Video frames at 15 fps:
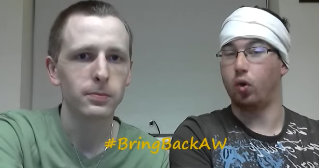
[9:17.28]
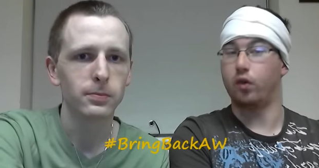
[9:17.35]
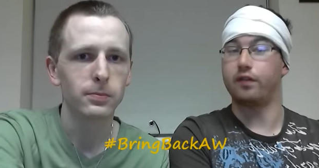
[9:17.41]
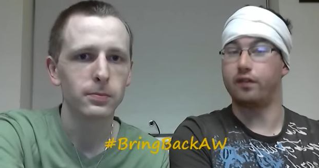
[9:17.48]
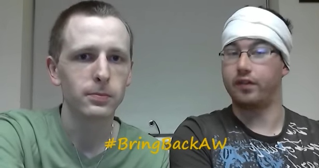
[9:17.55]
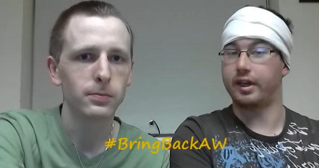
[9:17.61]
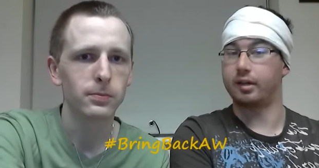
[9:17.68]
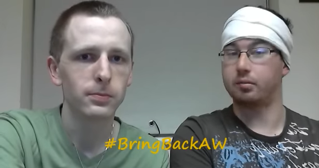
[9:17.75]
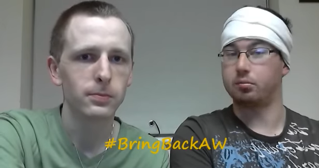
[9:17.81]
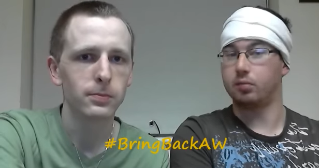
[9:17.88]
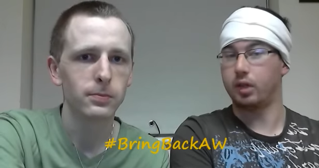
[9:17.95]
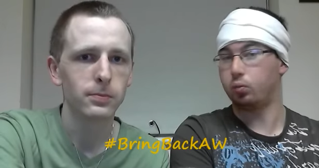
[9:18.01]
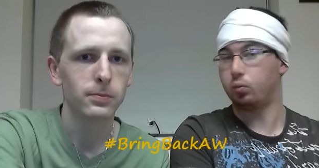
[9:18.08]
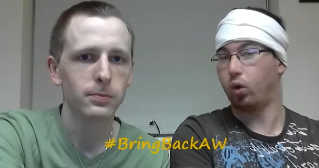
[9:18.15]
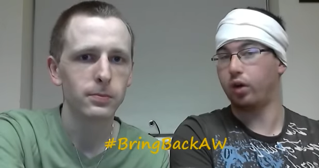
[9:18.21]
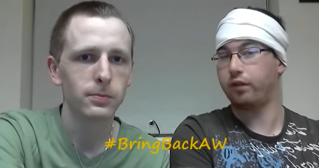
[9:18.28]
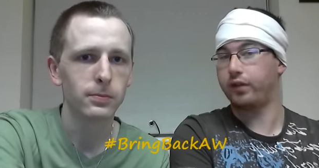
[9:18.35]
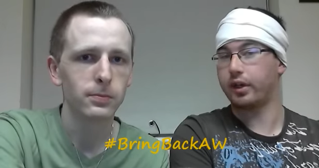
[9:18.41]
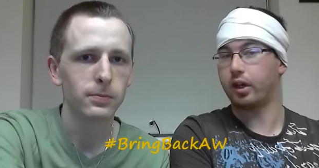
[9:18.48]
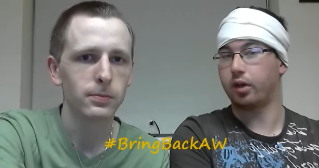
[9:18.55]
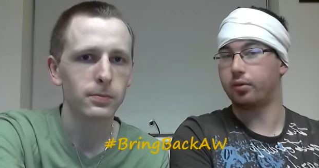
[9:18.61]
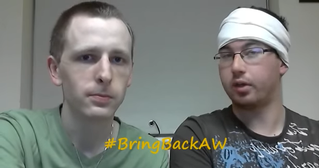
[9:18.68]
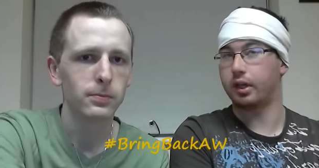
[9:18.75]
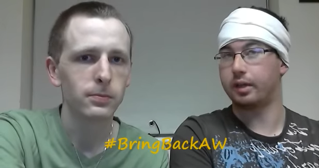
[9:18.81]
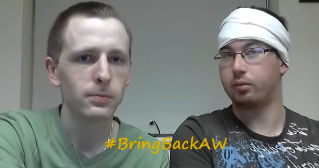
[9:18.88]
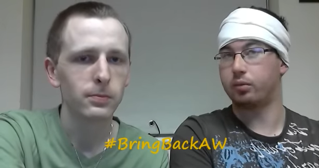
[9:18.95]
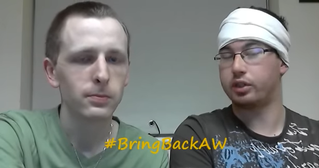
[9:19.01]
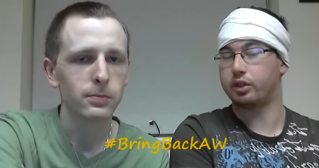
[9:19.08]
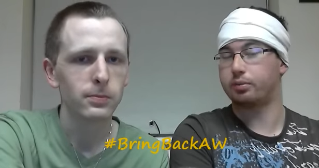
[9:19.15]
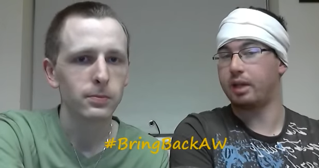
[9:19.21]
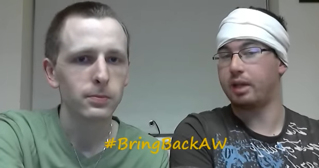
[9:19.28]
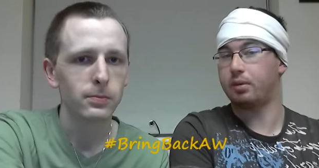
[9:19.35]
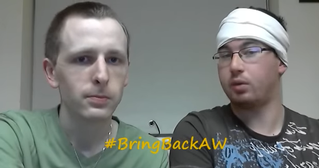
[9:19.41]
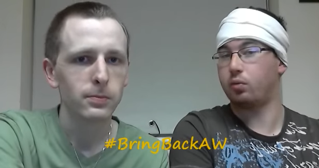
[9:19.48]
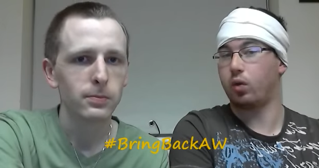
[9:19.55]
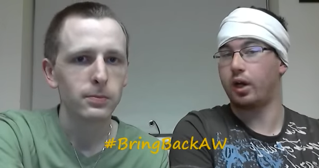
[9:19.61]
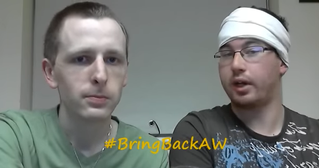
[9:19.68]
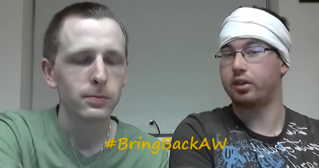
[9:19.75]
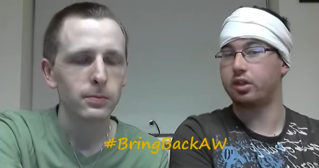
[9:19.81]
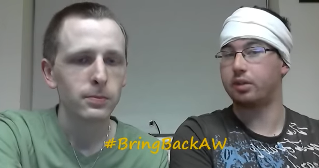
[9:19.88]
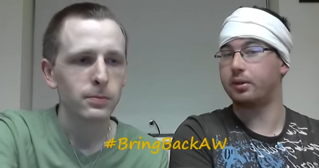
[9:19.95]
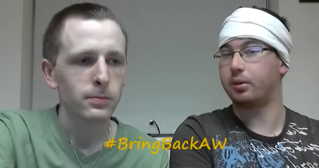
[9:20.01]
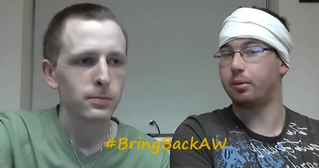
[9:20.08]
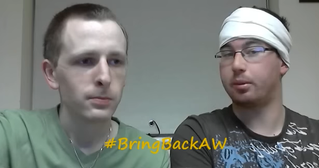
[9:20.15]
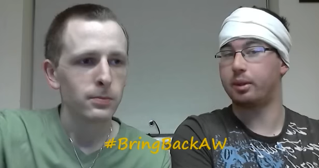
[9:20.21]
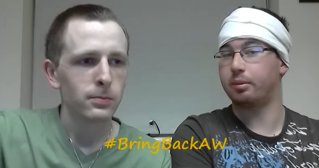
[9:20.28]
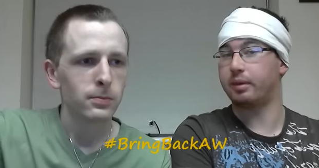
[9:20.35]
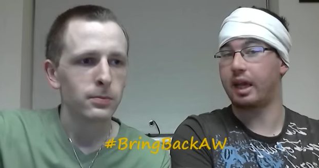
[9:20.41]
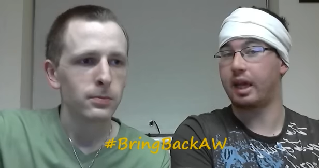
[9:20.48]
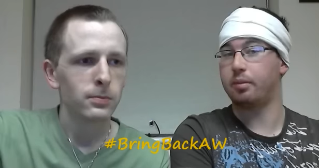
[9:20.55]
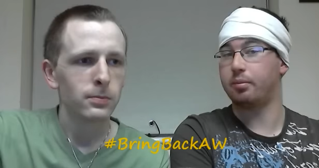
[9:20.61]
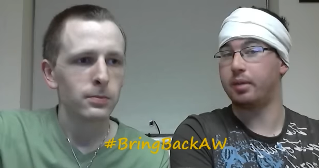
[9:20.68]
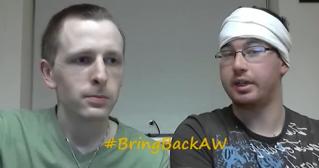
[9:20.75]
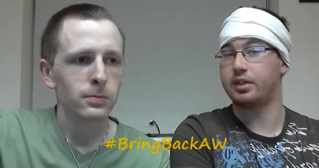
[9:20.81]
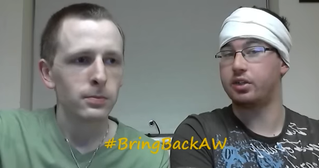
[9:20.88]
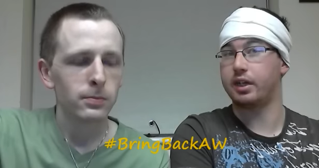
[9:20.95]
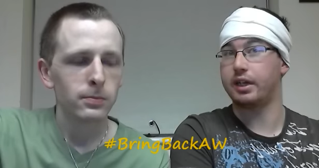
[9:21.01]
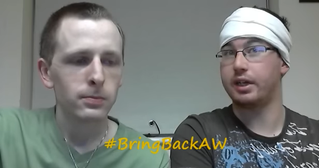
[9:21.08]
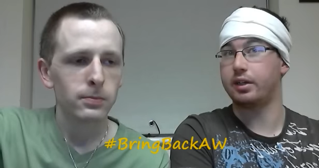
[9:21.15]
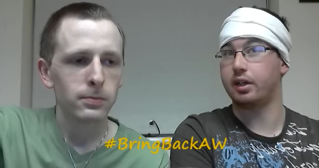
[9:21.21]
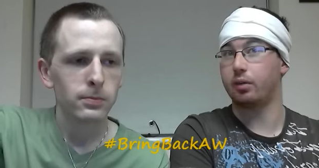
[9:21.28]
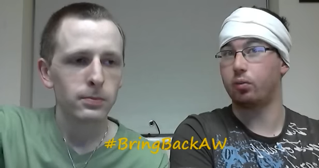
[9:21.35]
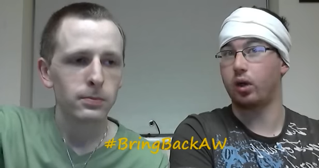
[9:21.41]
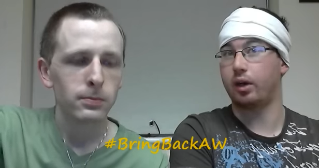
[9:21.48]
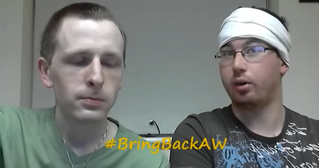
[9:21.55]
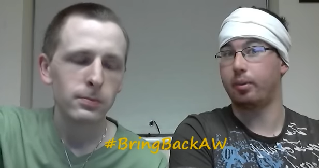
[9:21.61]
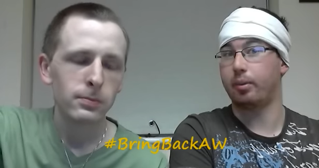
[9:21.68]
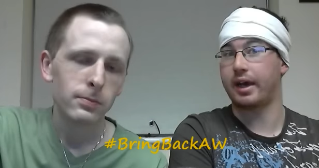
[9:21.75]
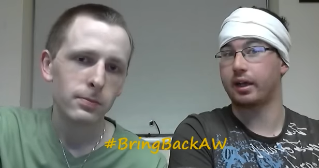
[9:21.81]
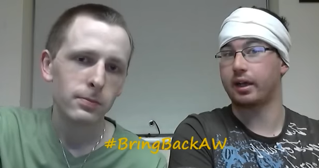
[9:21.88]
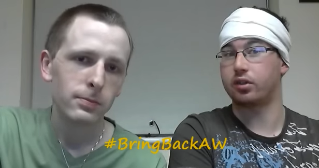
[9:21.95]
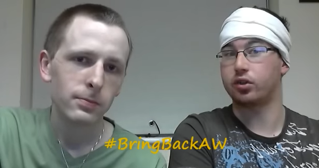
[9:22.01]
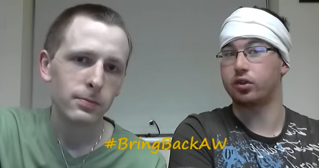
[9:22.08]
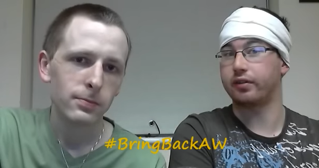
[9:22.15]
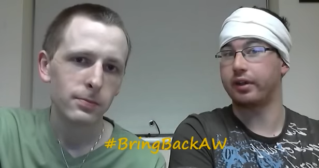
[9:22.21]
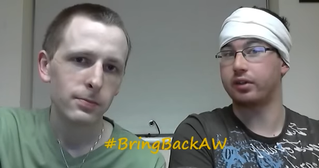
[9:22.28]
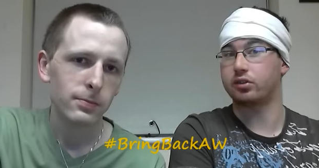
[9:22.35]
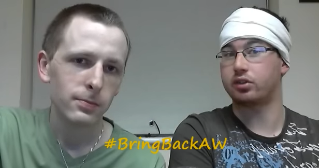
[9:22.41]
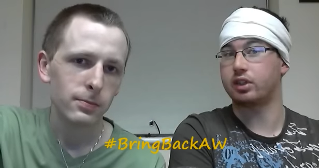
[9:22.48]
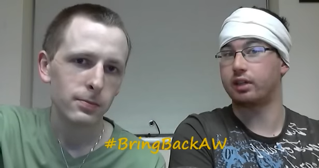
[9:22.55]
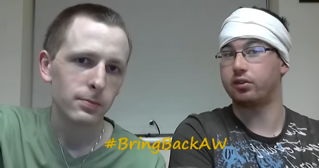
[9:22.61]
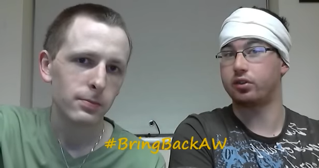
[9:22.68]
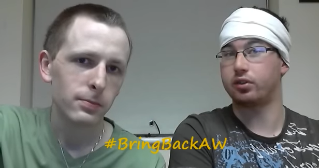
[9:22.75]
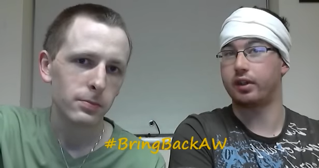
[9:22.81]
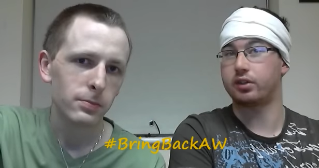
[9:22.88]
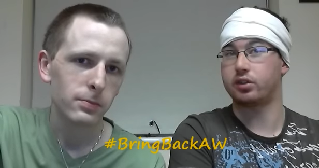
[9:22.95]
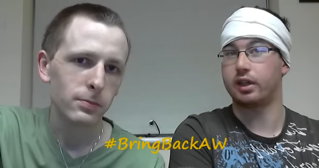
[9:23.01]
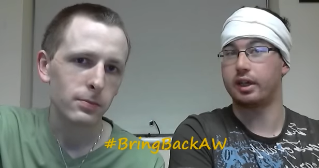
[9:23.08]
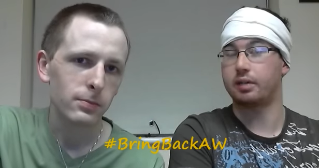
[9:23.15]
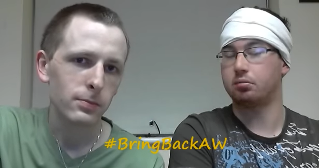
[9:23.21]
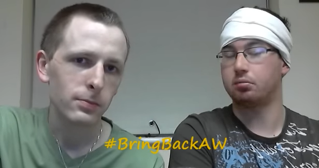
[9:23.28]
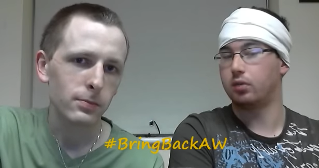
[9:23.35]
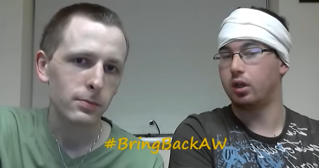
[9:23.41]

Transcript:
Speaker 1: one thing, and one thing only, which is maybe why the WWE became PG a while back in 2007, 2008.